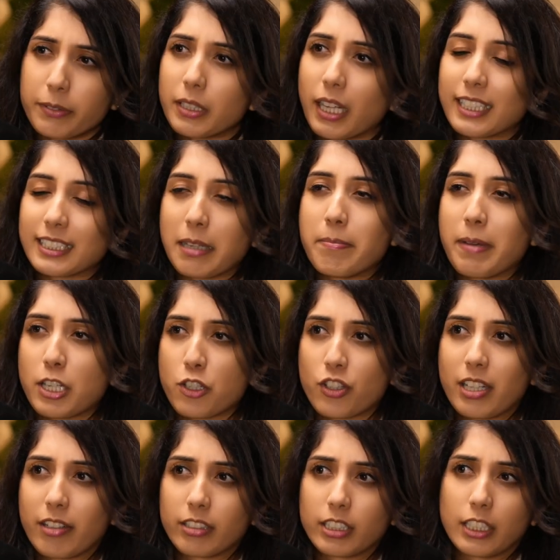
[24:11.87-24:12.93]
and as I mentioned,
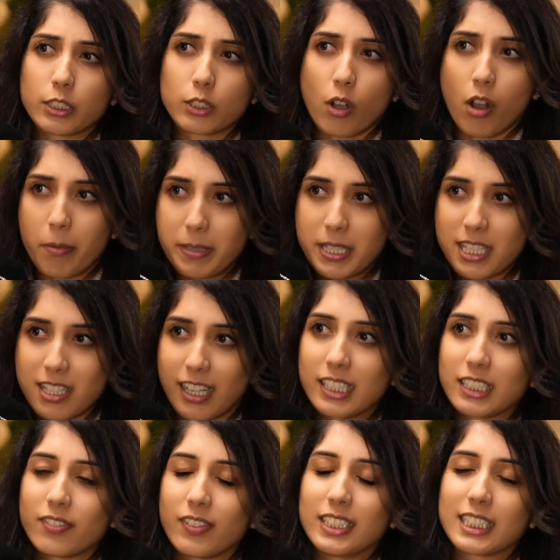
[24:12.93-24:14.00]
there are those common
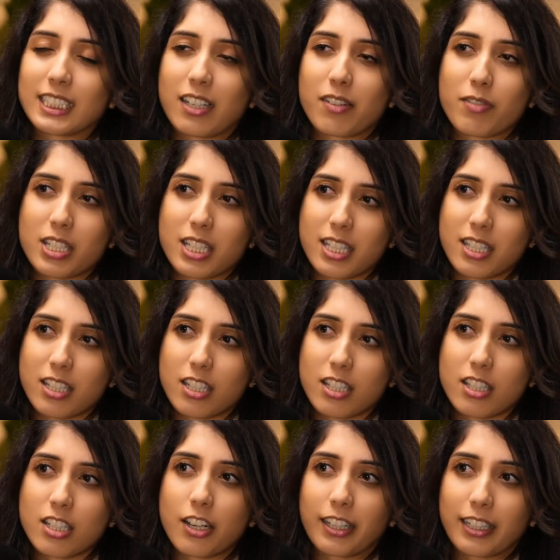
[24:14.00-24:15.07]
signs of insulin
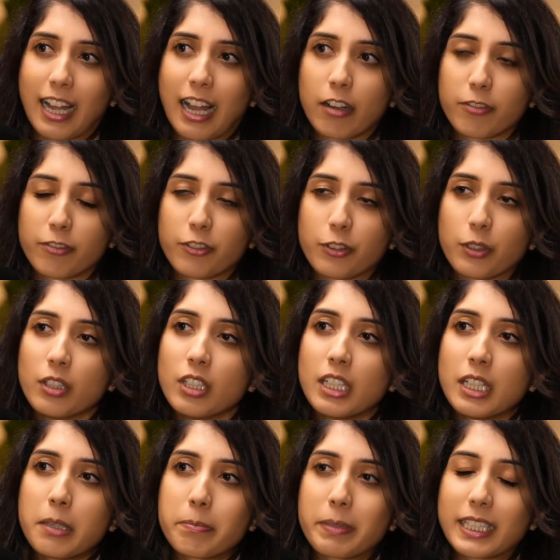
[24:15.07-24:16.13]
resistance to look out for.
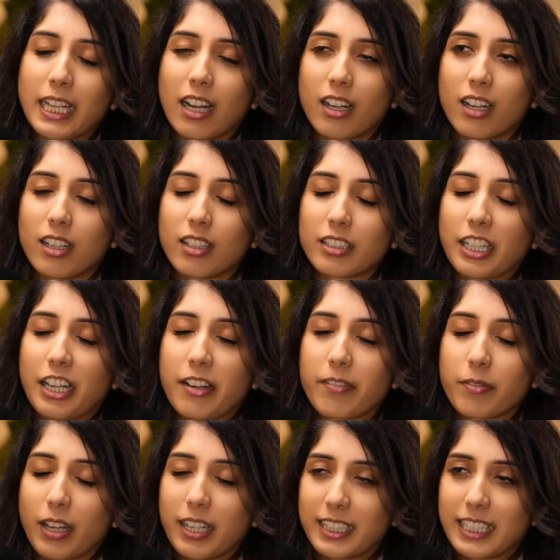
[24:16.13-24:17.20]
But there are,
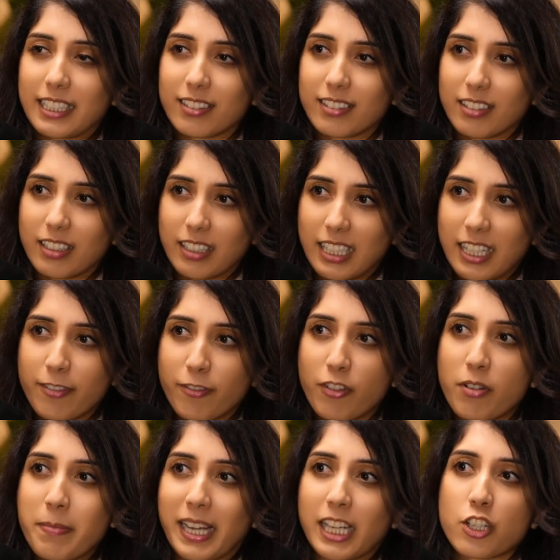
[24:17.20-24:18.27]
I think
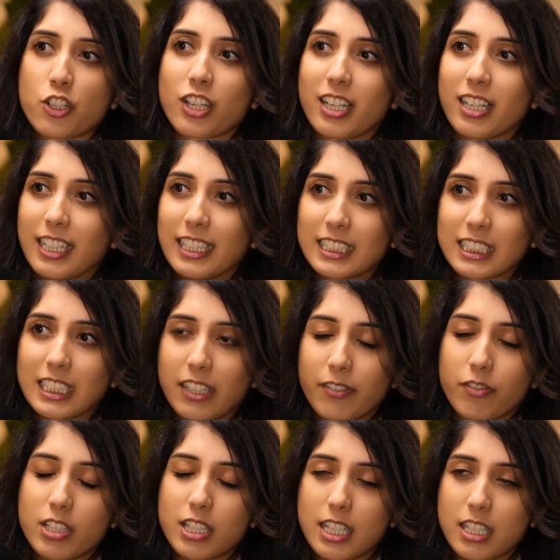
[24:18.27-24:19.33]
inflammation and insulin
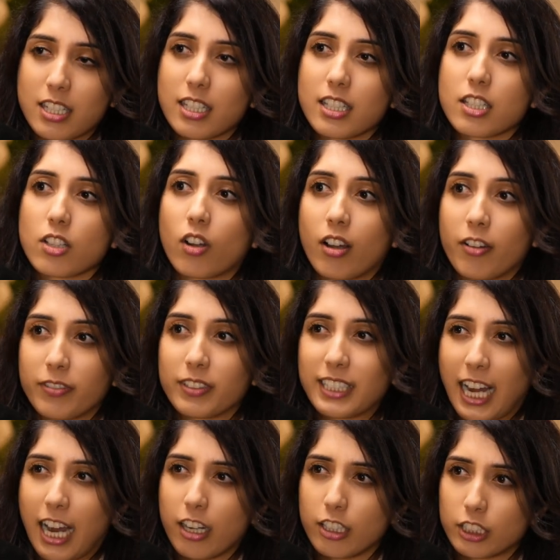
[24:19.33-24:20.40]
resistance often
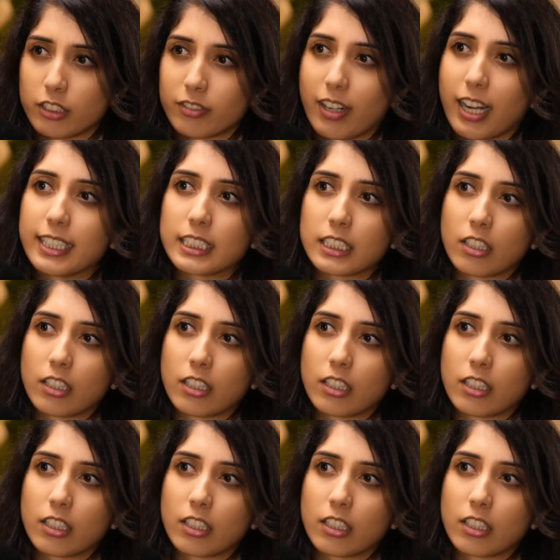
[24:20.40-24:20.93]
characterize a